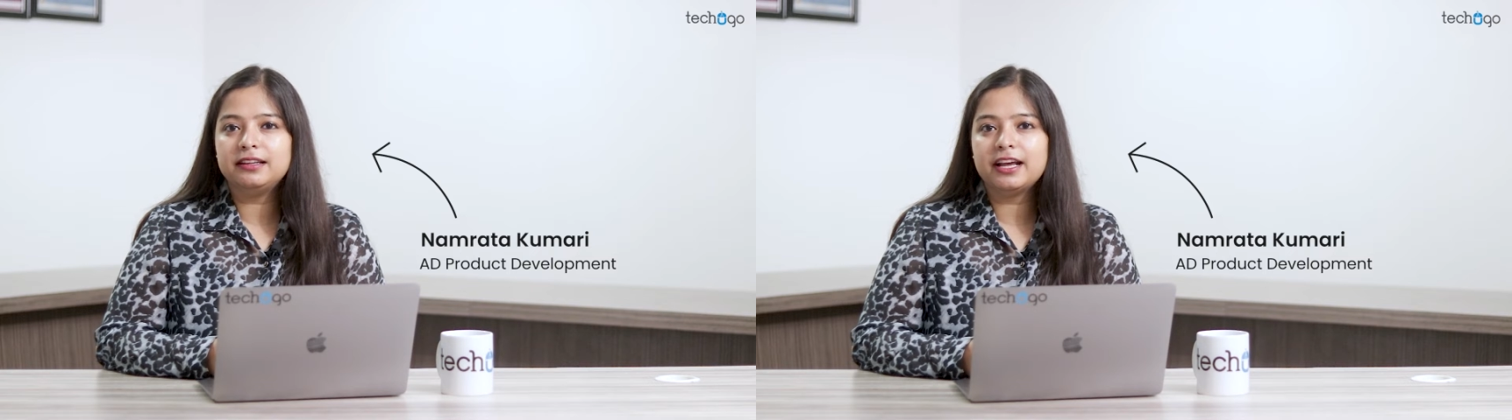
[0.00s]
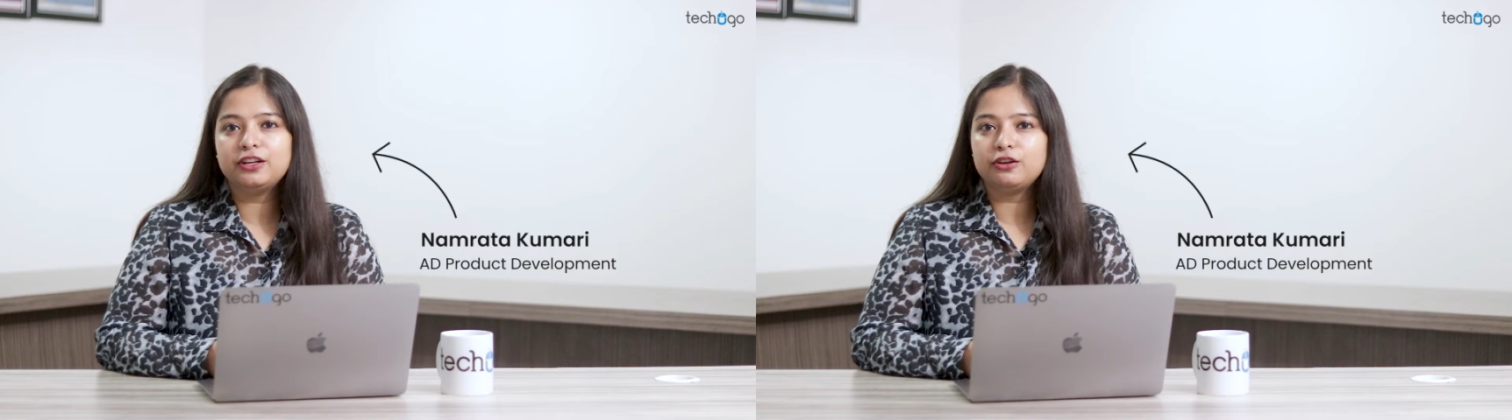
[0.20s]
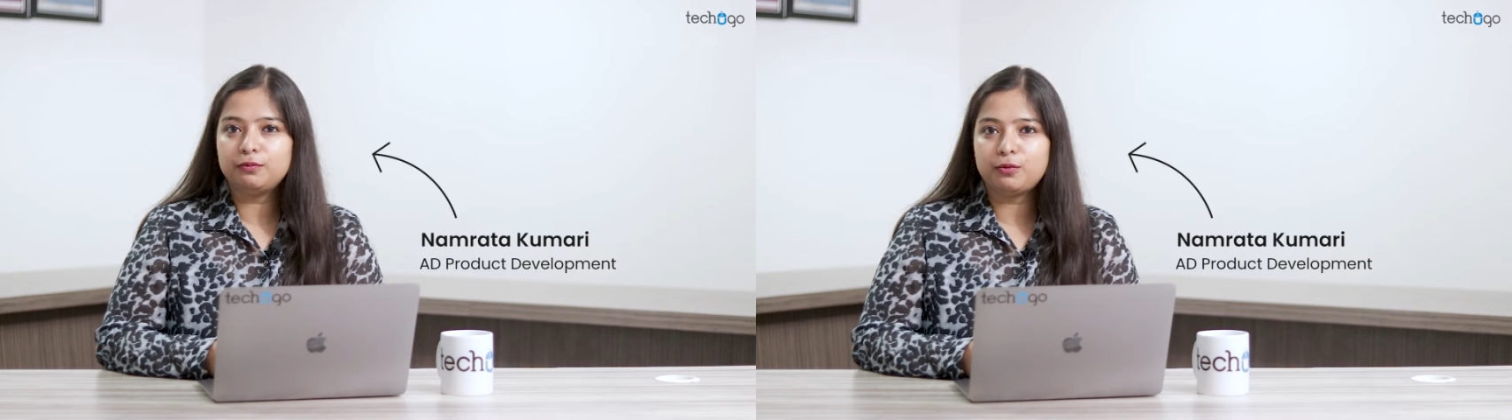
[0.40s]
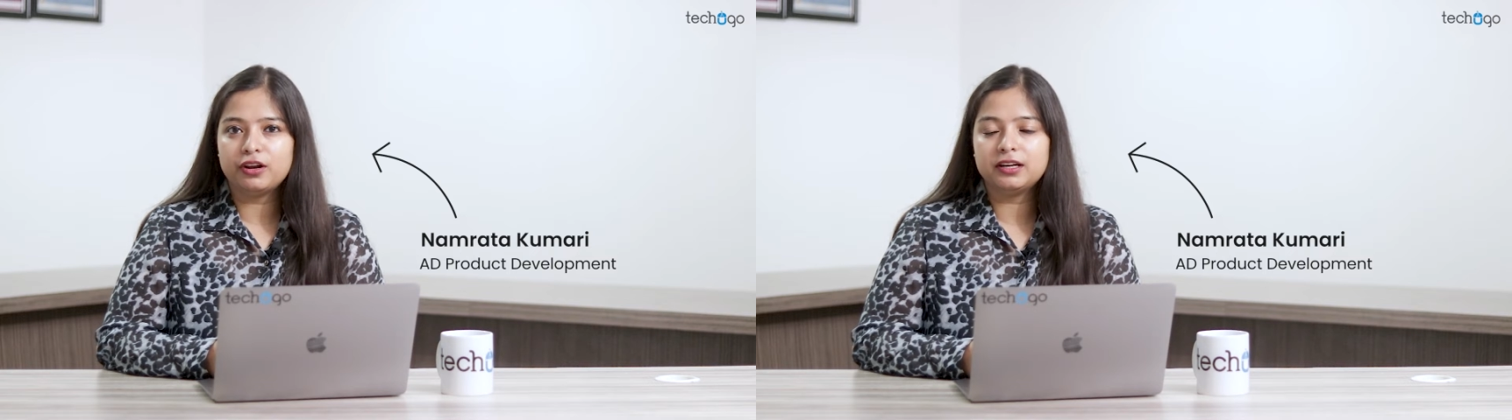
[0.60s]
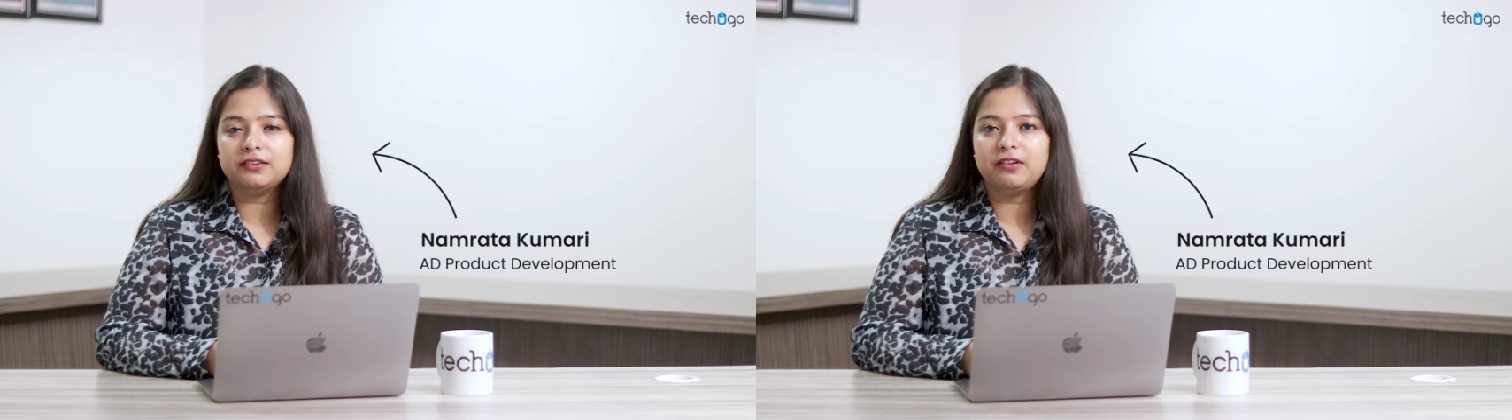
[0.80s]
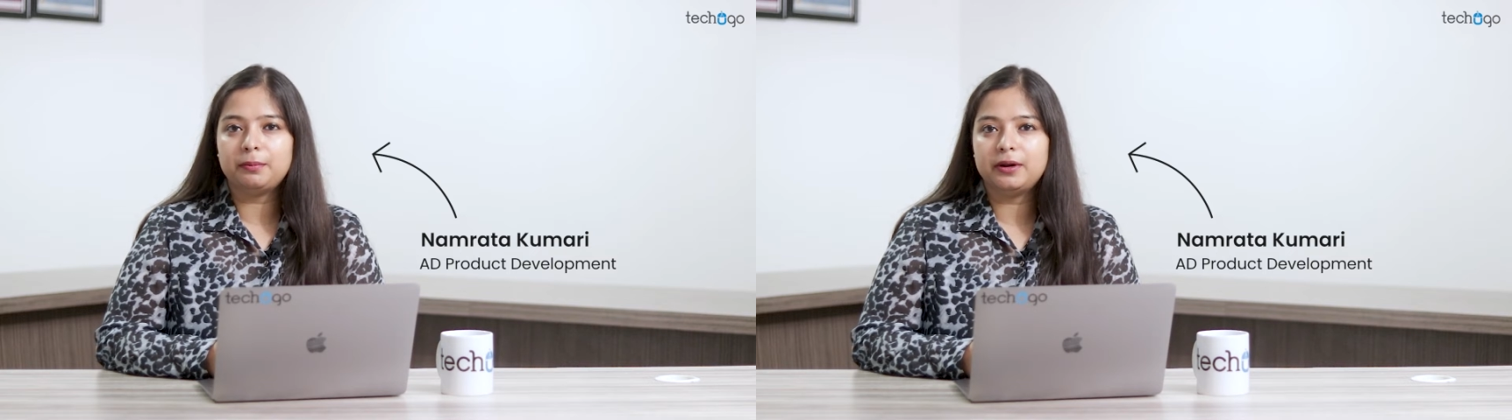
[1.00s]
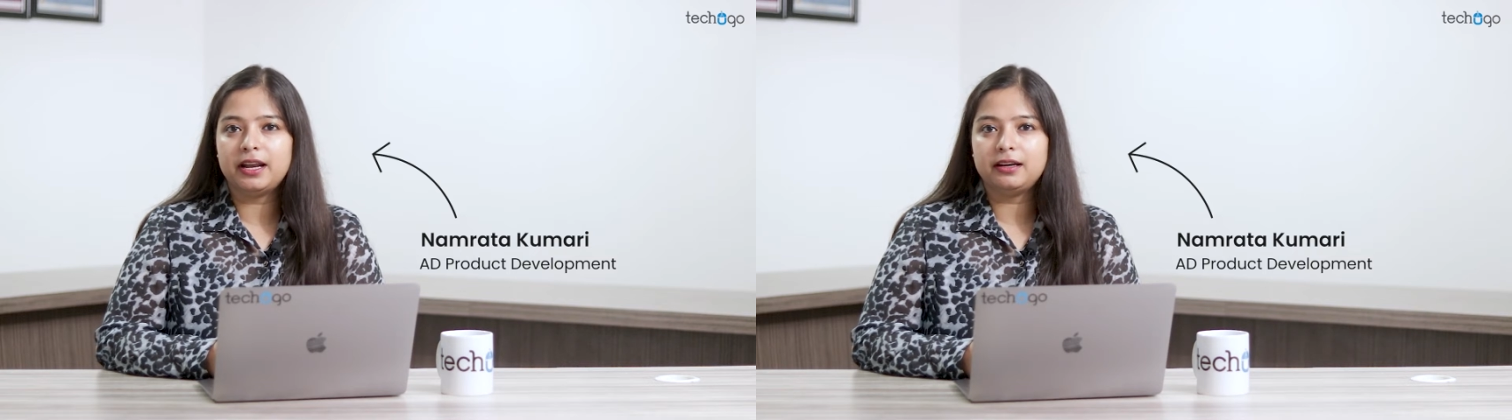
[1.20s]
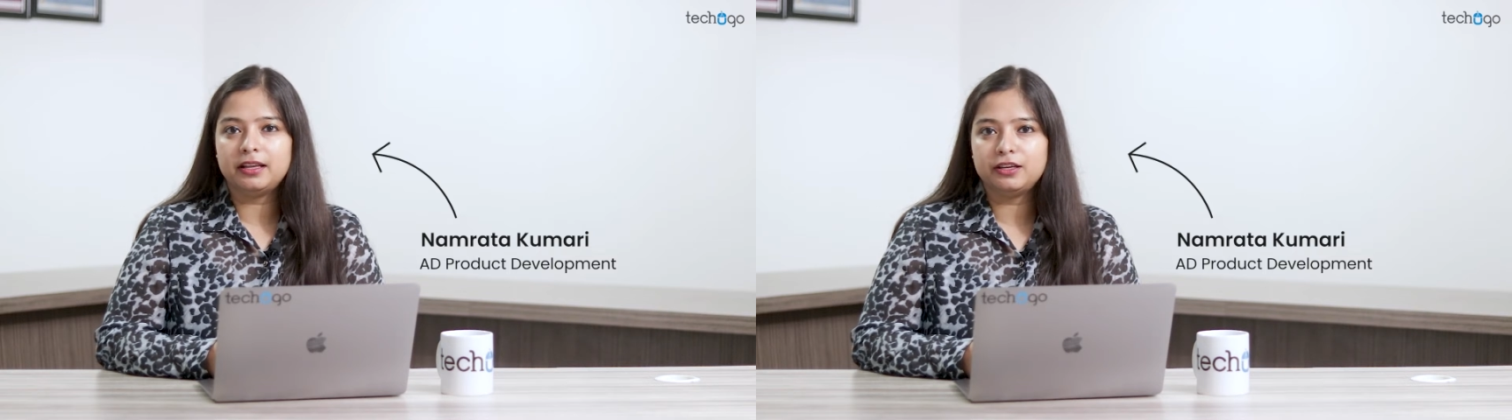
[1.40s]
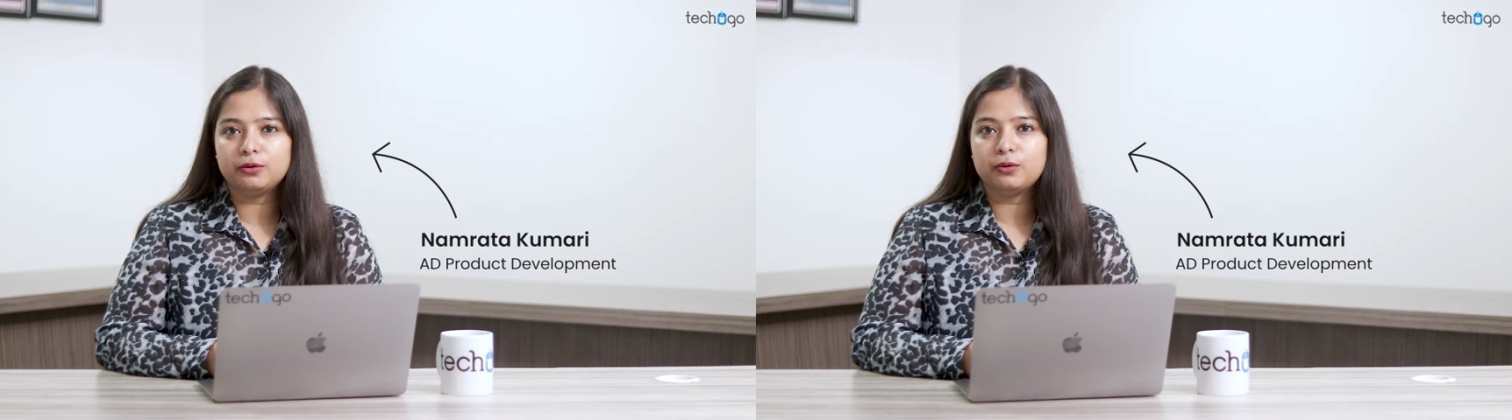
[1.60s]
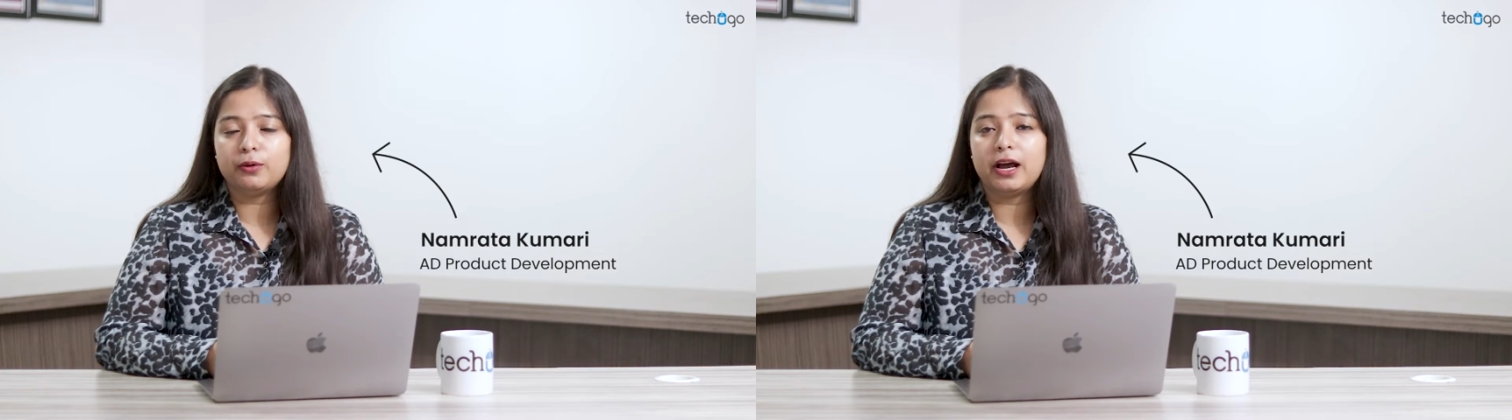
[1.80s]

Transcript: Director of Product Development at TakeYouGo,